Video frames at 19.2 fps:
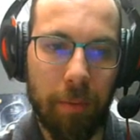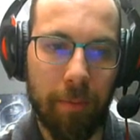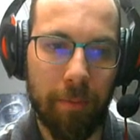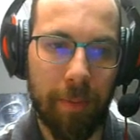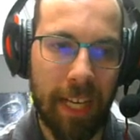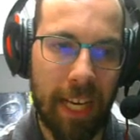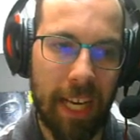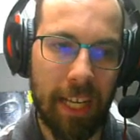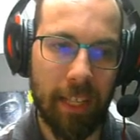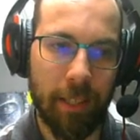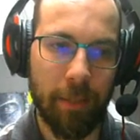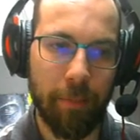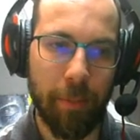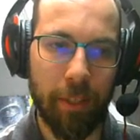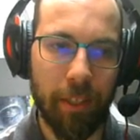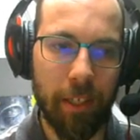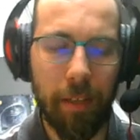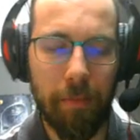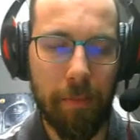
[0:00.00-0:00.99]
at the top of my
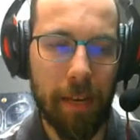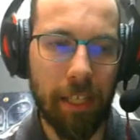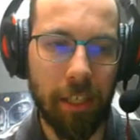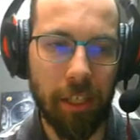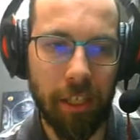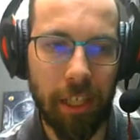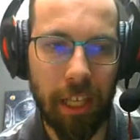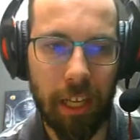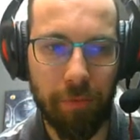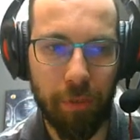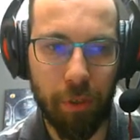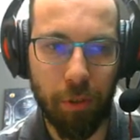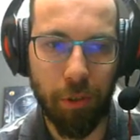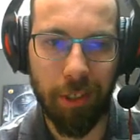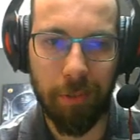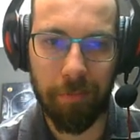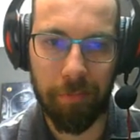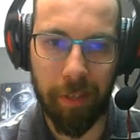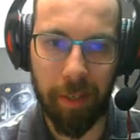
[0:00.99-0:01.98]
head, but in the matches that
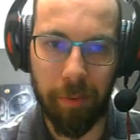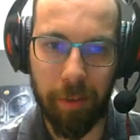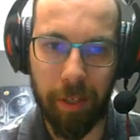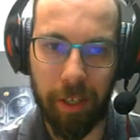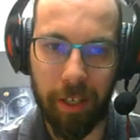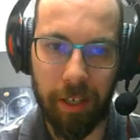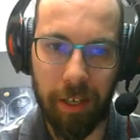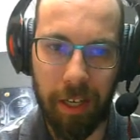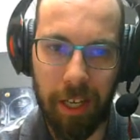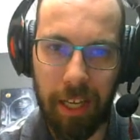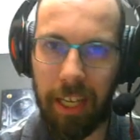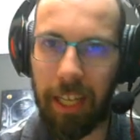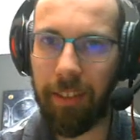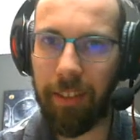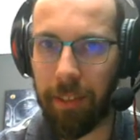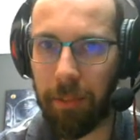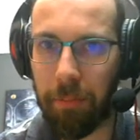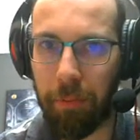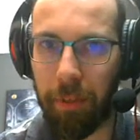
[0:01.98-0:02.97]
I've used Superior,
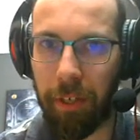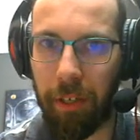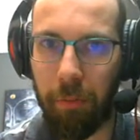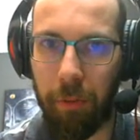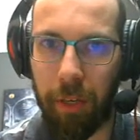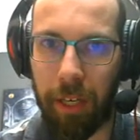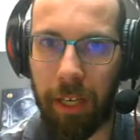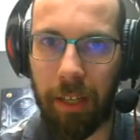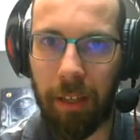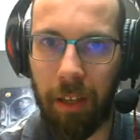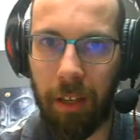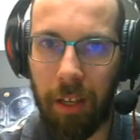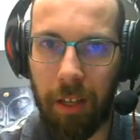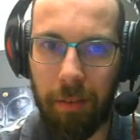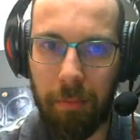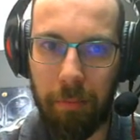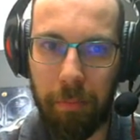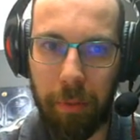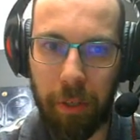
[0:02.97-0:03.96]
it did pretty
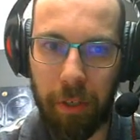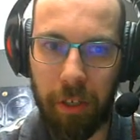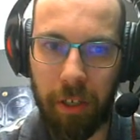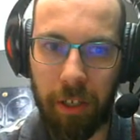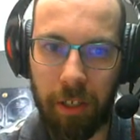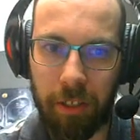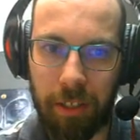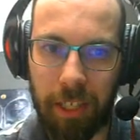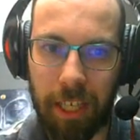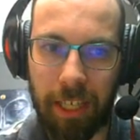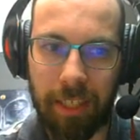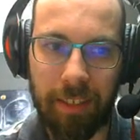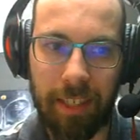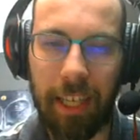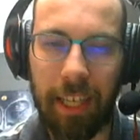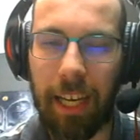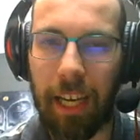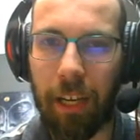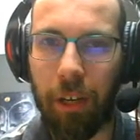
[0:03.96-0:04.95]
well, but
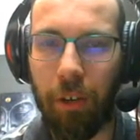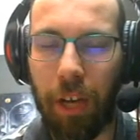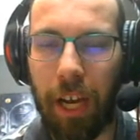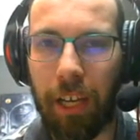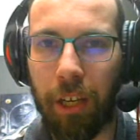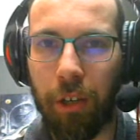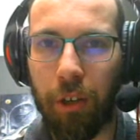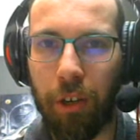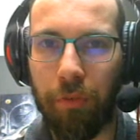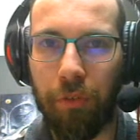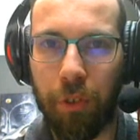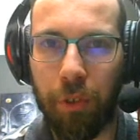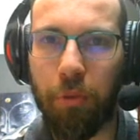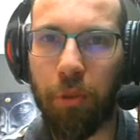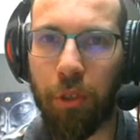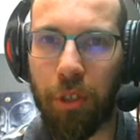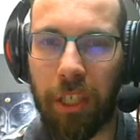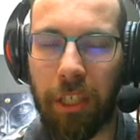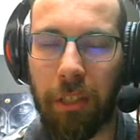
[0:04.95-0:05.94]
I think I
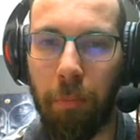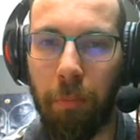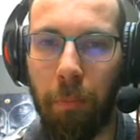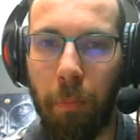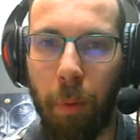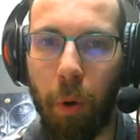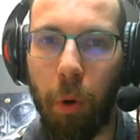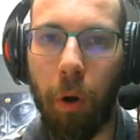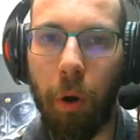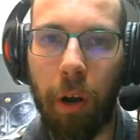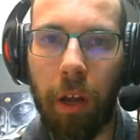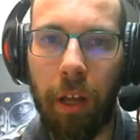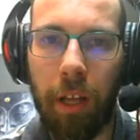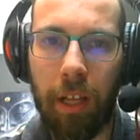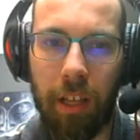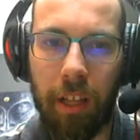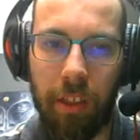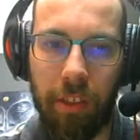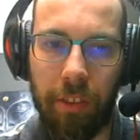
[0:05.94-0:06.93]
could have used it
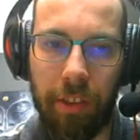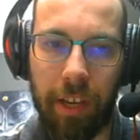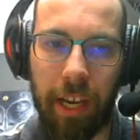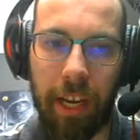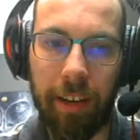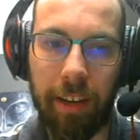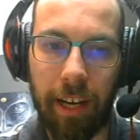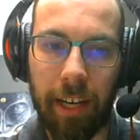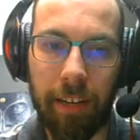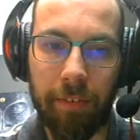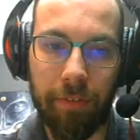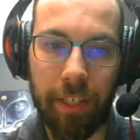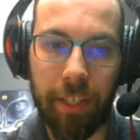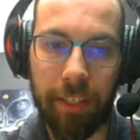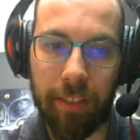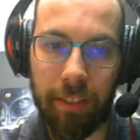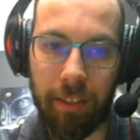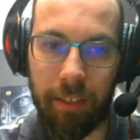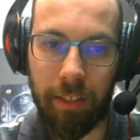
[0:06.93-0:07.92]
more than
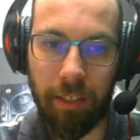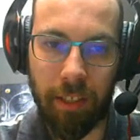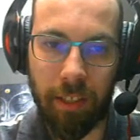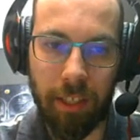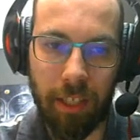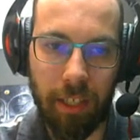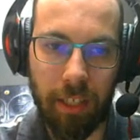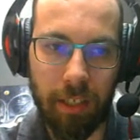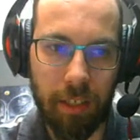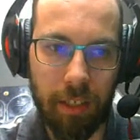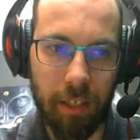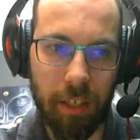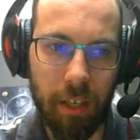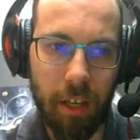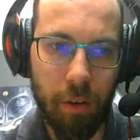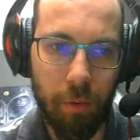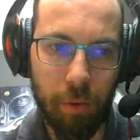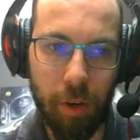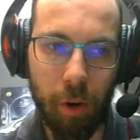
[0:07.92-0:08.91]
I've did in this
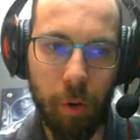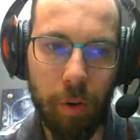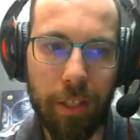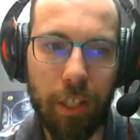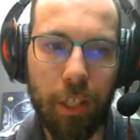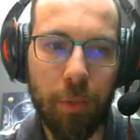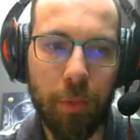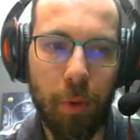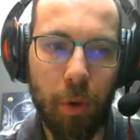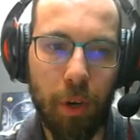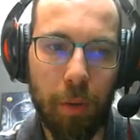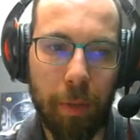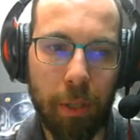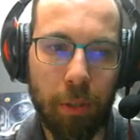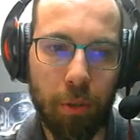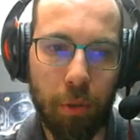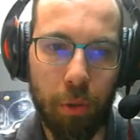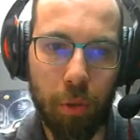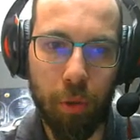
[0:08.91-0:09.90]
season. We already
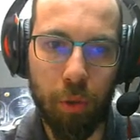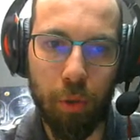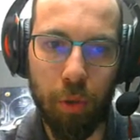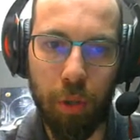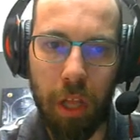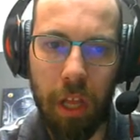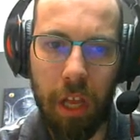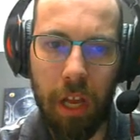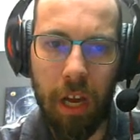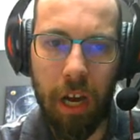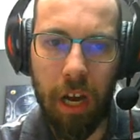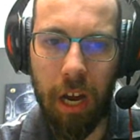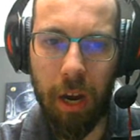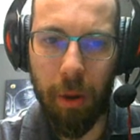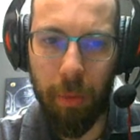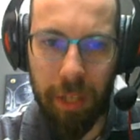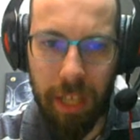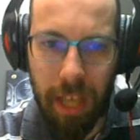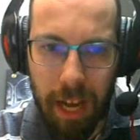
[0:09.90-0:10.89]
spoke about Torkoal.
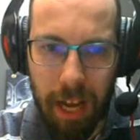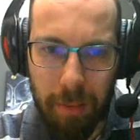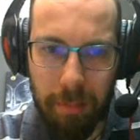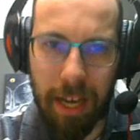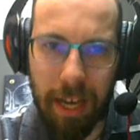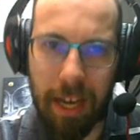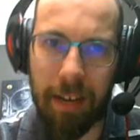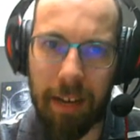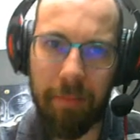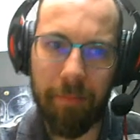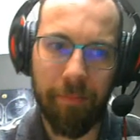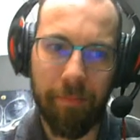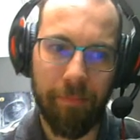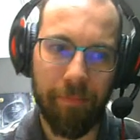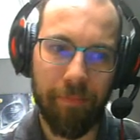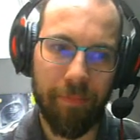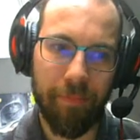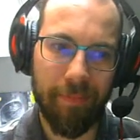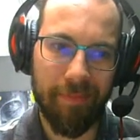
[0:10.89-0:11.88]

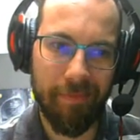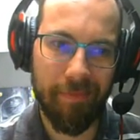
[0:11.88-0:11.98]
Hariyama,